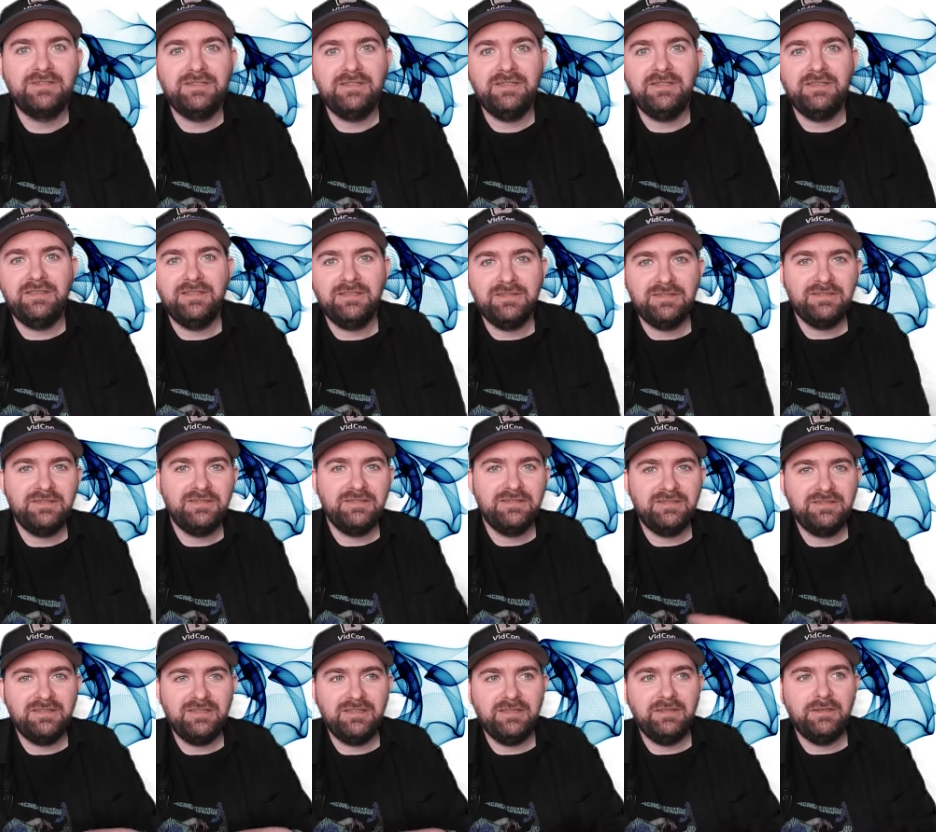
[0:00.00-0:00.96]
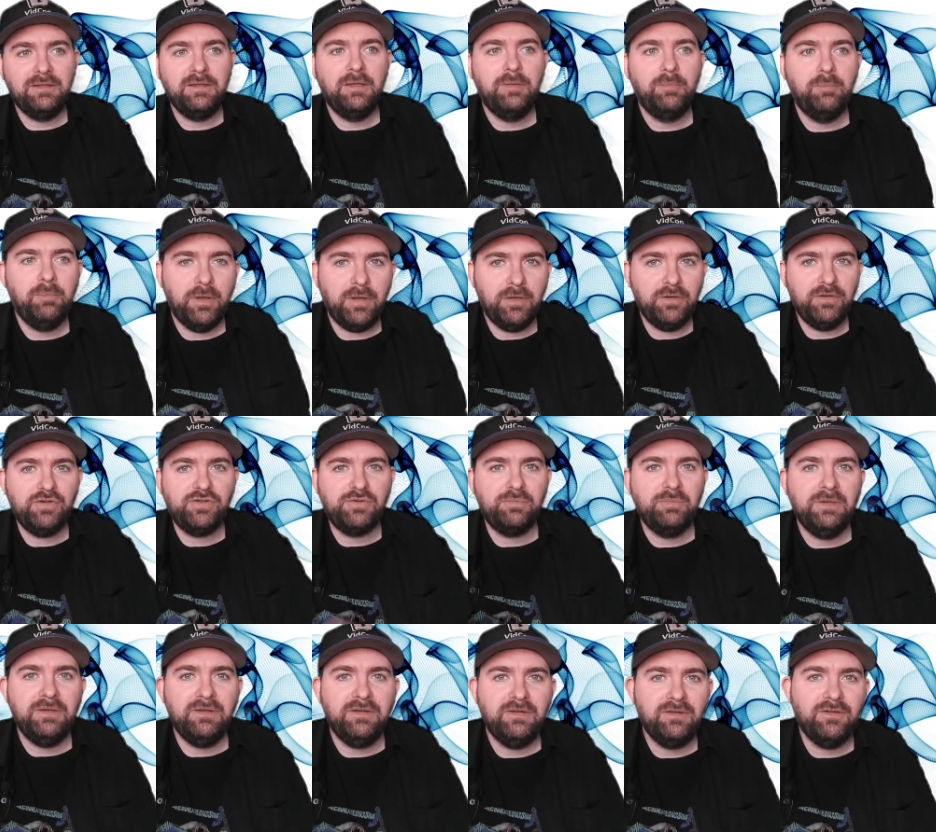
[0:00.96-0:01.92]
See, this is the
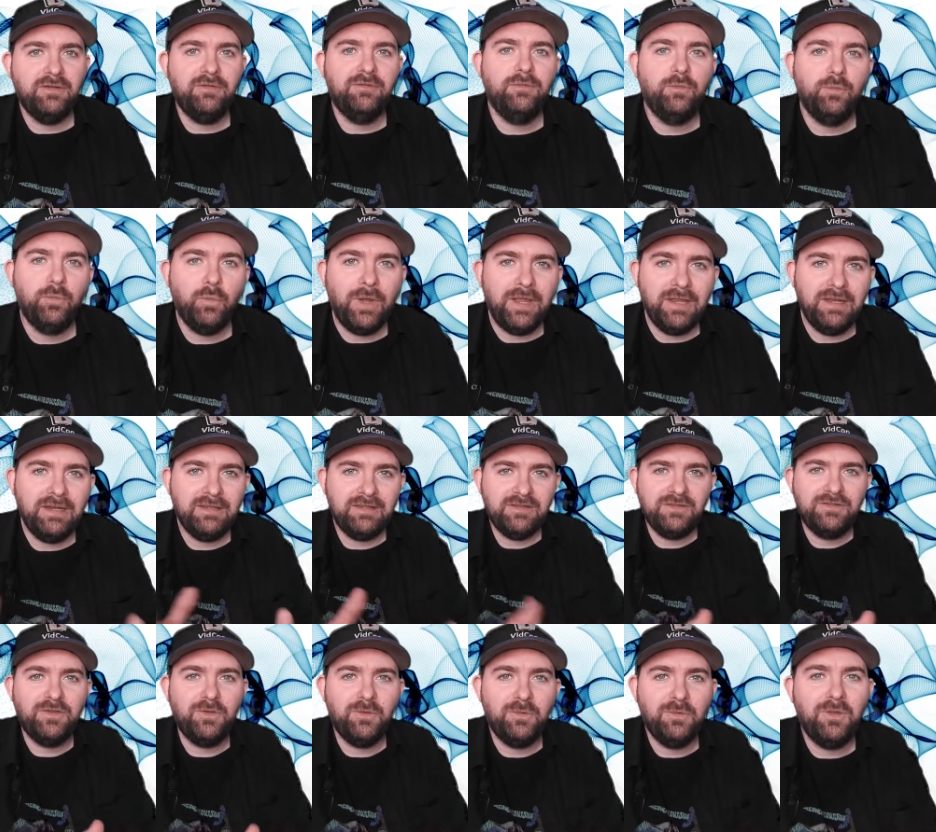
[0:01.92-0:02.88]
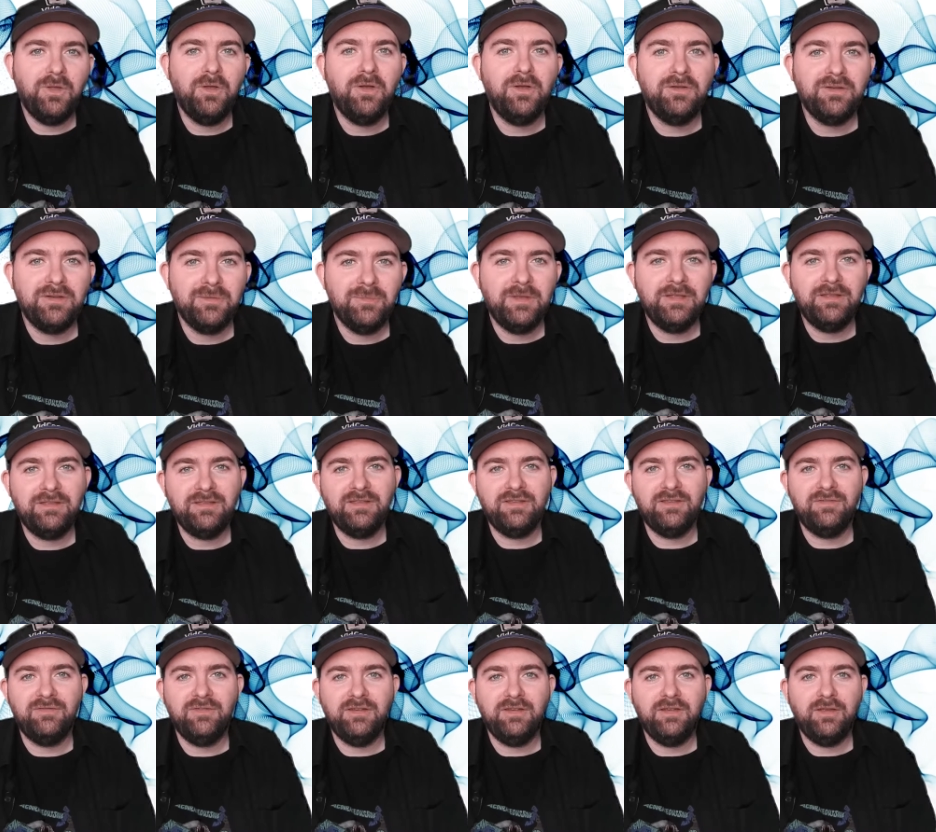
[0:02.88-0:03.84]
punishment of waiting so long to make
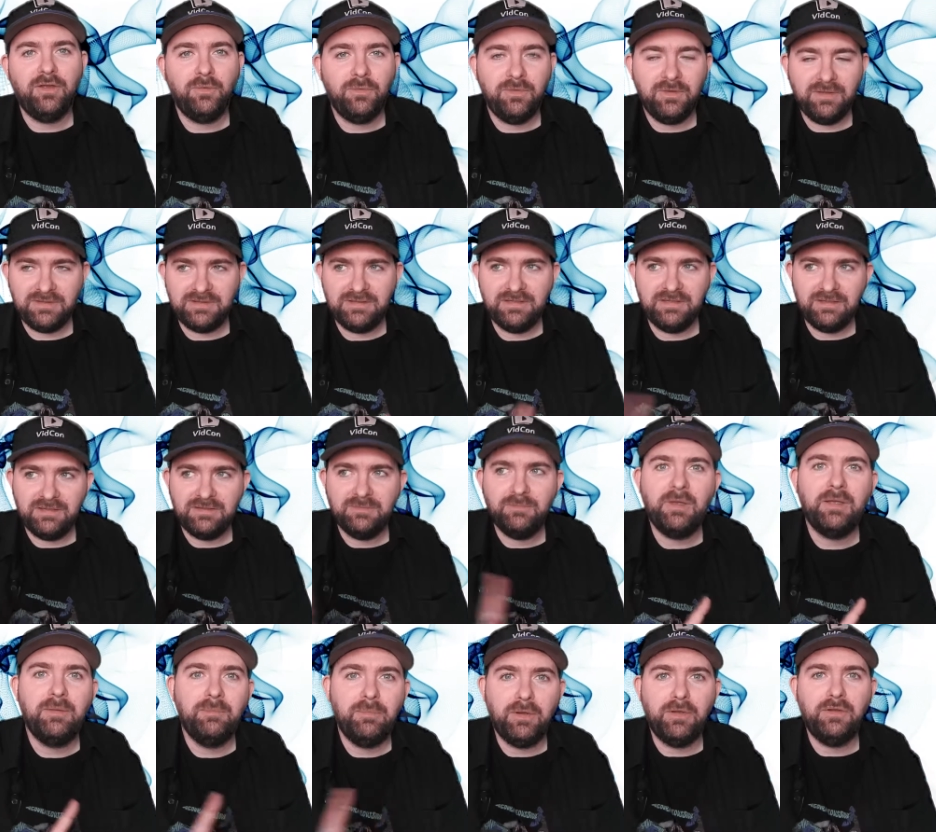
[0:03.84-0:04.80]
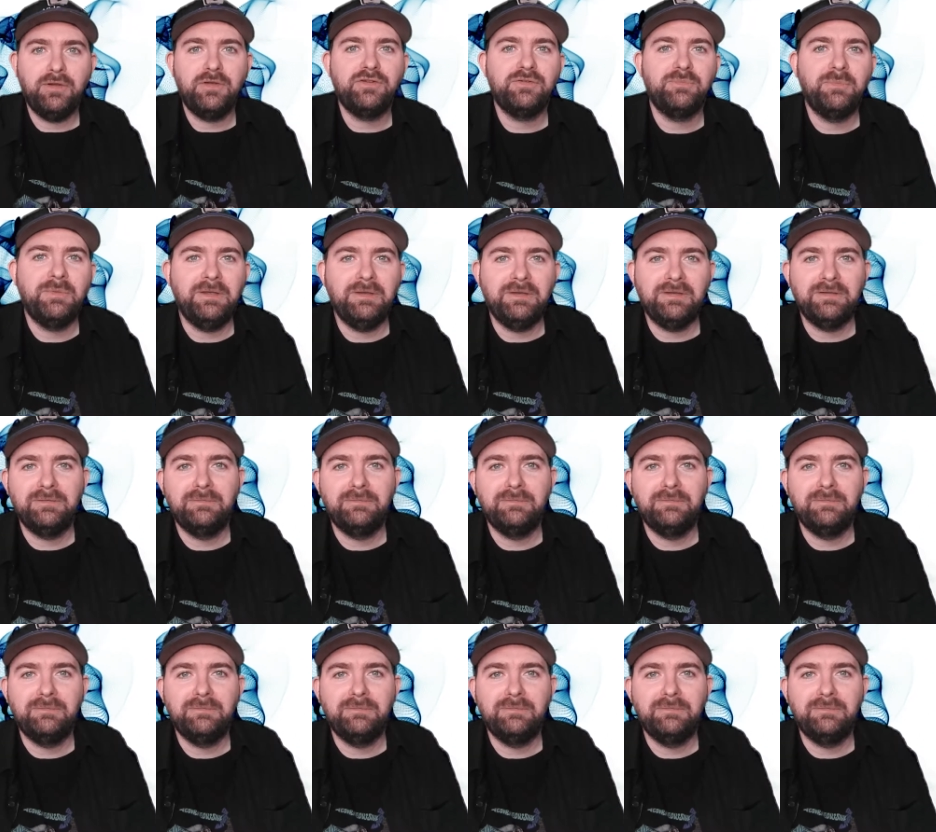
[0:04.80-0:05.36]
this video. This is my punishment.